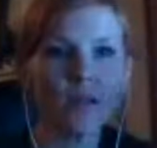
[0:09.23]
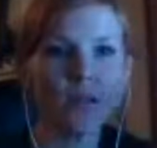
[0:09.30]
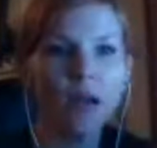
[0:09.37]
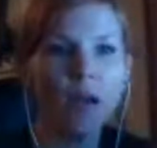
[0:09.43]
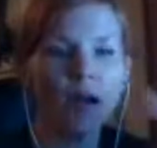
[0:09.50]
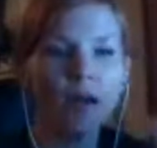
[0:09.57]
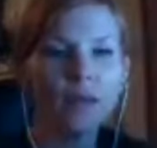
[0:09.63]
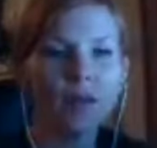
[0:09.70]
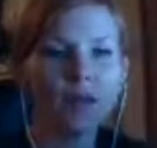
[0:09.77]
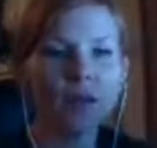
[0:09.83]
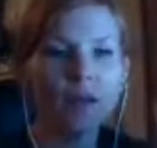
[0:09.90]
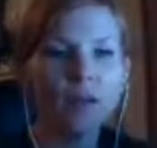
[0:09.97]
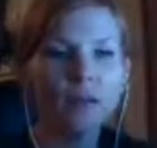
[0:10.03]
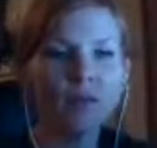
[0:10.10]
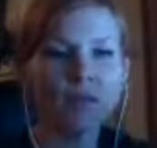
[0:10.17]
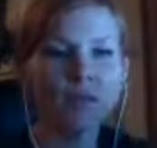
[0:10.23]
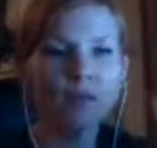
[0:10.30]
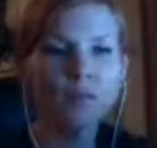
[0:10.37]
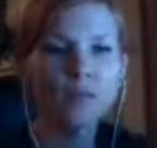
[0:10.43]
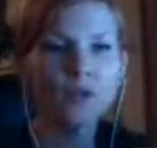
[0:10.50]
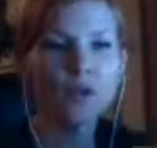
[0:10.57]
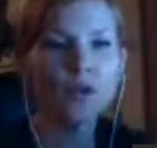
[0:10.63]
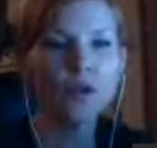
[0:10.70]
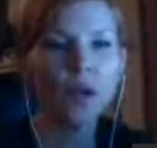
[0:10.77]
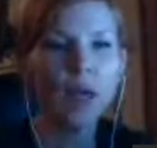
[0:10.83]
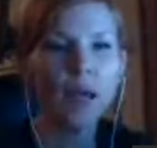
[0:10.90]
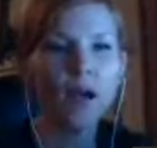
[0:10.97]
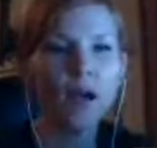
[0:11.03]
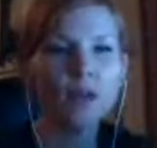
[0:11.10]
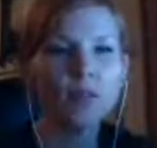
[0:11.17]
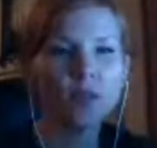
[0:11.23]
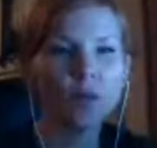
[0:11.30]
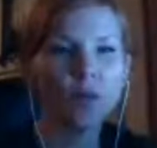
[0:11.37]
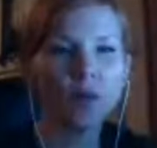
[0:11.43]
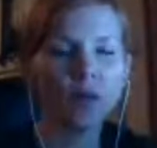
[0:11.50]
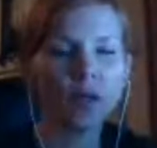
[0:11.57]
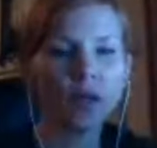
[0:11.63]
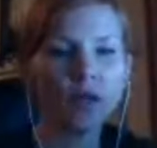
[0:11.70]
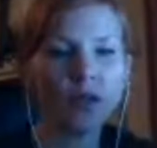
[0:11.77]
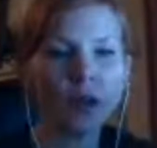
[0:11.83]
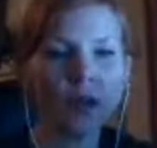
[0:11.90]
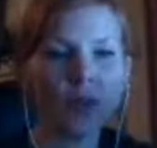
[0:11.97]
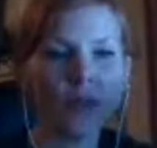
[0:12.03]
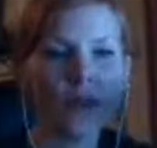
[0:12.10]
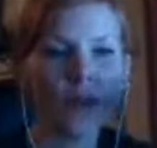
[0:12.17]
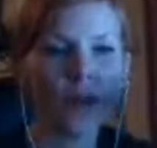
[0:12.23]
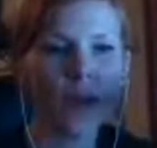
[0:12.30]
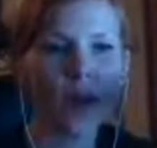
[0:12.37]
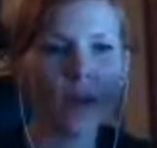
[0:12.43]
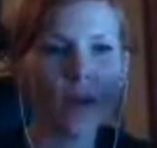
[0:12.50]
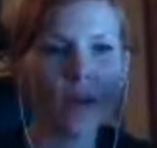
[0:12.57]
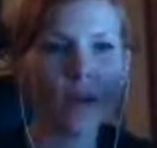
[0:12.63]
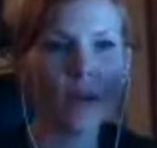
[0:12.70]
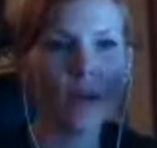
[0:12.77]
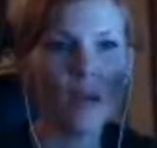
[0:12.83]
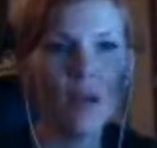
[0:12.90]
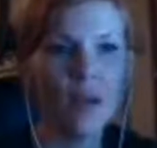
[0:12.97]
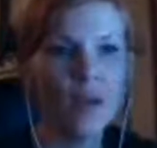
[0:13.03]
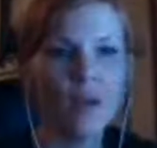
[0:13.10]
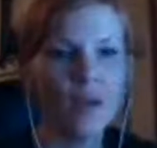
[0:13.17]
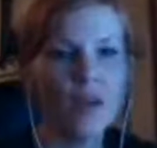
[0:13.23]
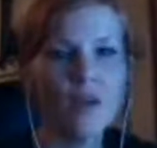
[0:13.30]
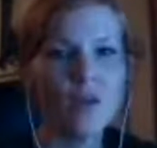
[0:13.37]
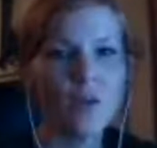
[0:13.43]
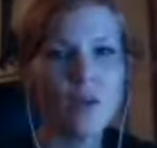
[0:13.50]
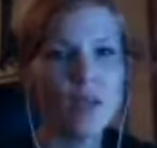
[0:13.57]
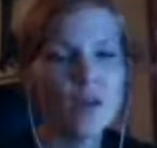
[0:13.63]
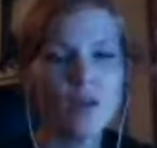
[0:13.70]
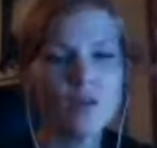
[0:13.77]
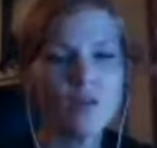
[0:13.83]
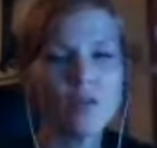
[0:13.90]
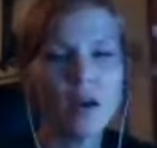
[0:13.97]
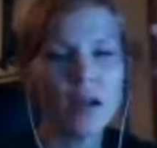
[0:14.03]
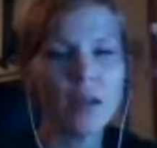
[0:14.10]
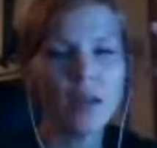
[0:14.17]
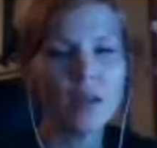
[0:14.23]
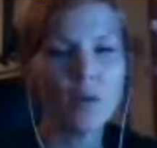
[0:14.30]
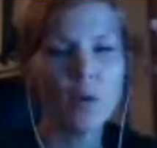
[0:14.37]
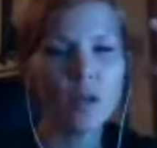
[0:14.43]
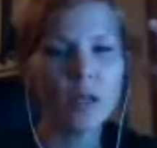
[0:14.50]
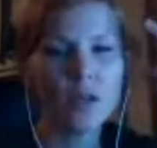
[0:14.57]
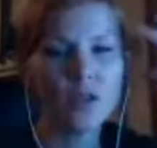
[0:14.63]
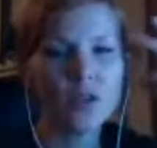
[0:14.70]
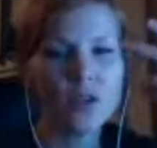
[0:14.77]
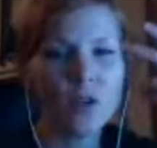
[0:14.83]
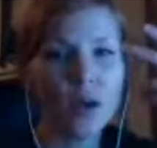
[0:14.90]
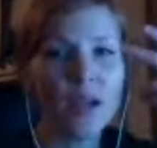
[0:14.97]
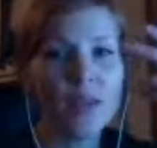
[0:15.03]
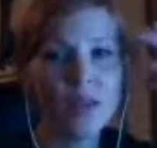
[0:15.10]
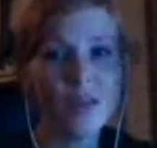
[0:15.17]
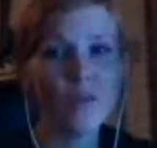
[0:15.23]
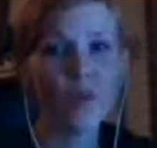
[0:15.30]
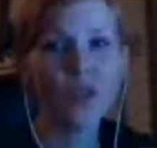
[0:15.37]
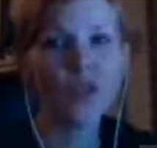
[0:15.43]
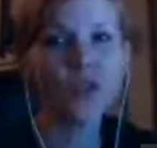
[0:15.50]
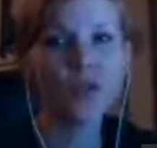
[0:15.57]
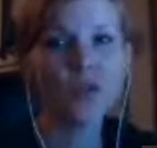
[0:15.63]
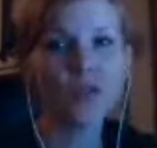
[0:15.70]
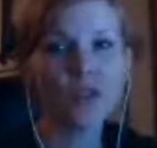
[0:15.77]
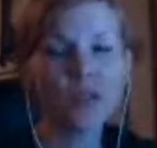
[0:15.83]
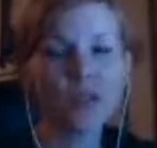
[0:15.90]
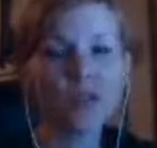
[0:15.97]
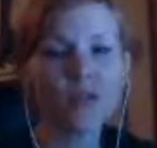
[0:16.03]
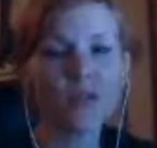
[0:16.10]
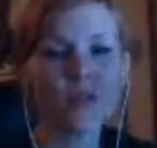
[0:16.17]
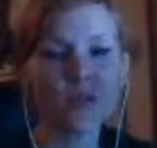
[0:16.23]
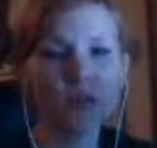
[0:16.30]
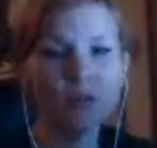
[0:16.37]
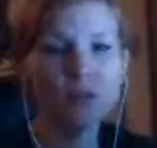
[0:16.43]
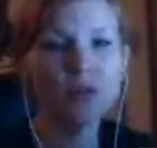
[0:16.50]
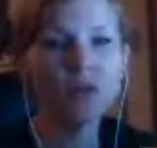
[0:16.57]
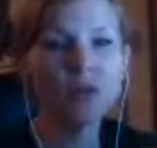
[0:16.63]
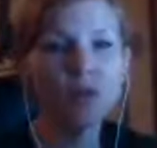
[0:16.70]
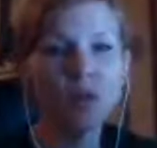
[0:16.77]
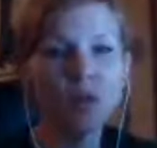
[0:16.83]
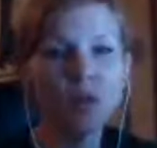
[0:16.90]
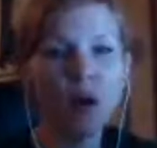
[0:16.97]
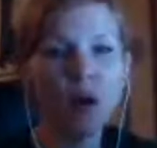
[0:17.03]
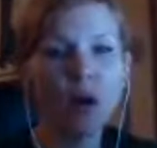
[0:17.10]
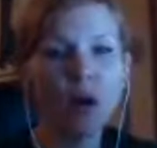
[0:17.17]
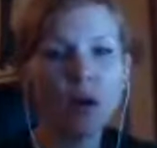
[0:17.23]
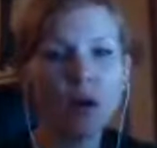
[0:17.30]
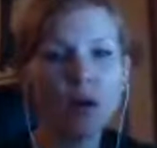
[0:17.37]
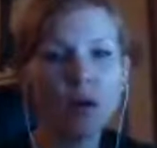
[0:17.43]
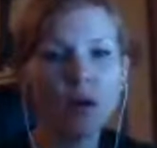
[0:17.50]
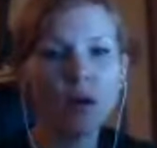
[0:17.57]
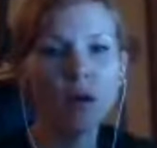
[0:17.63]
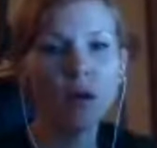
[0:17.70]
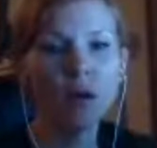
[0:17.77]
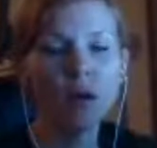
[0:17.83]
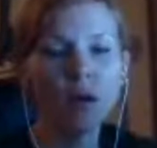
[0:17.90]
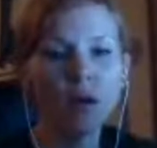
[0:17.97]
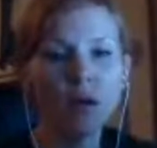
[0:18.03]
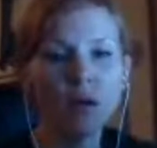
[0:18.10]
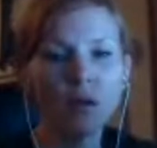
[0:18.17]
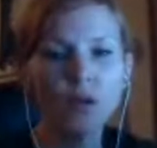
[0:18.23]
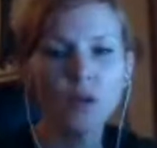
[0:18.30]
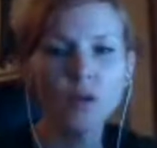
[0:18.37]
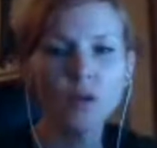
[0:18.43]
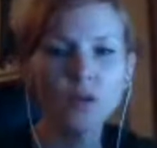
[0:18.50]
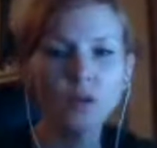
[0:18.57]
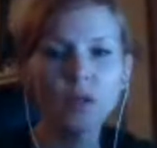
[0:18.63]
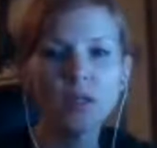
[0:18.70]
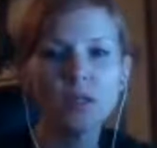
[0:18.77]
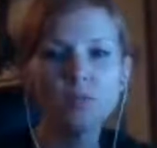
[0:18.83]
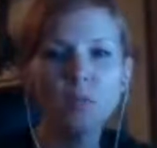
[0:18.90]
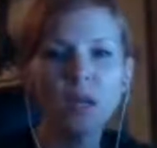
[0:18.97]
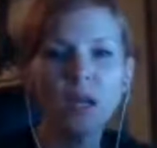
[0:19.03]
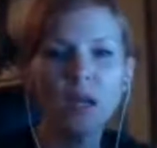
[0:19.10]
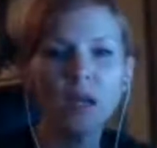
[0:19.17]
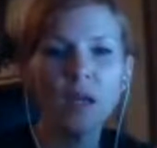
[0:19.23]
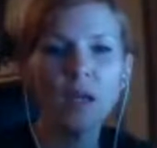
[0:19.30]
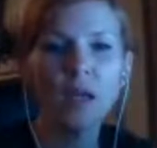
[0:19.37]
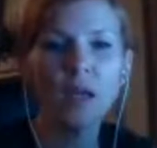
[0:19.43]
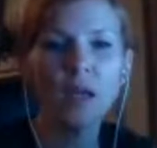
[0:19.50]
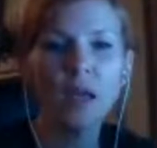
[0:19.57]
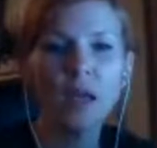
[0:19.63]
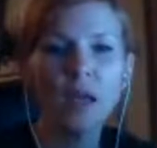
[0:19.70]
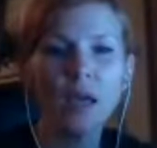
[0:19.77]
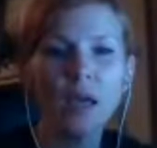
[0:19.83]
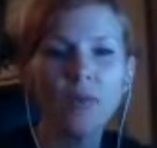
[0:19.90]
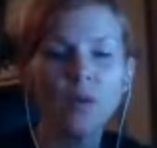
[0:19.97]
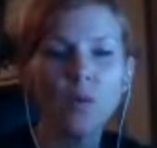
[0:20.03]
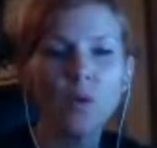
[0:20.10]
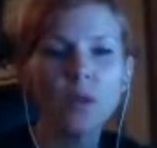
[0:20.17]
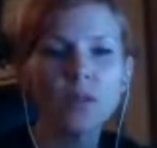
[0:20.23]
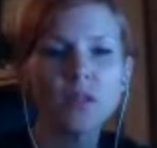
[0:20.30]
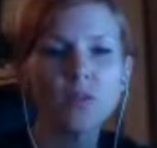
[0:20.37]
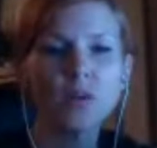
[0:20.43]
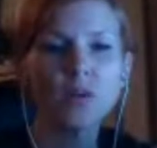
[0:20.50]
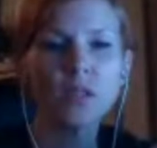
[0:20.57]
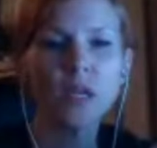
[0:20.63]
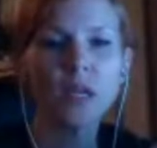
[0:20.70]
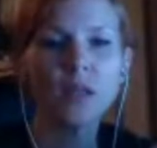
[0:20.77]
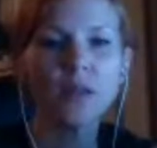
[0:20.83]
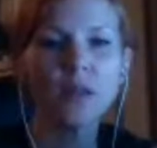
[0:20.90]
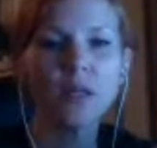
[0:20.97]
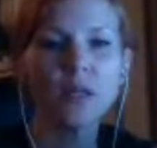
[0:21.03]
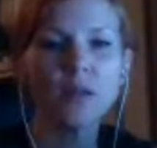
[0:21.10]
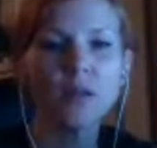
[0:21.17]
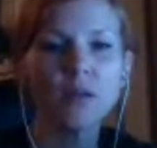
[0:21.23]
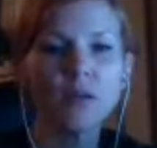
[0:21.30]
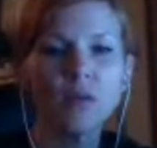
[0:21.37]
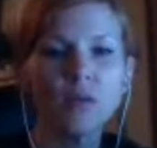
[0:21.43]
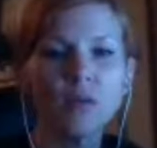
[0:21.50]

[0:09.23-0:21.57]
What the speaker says: at the Google Hangouts, and we were like trying to figure it out, and he couldn't find anyone either. So I think we do just do do this meeting, and then once we're done, then